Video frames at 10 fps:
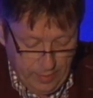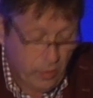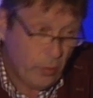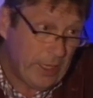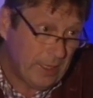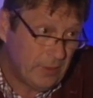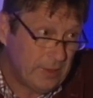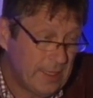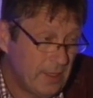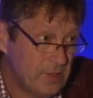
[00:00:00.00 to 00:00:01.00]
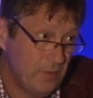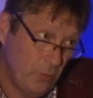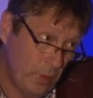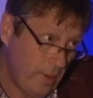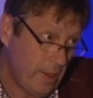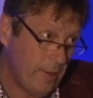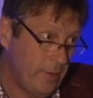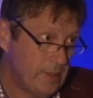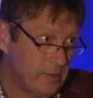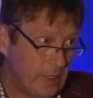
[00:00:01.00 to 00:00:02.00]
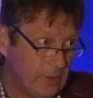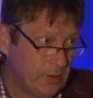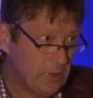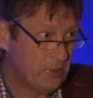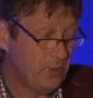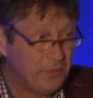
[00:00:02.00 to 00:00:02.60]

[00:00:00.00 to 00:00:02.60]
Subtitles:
300,000 with the areas around Austria,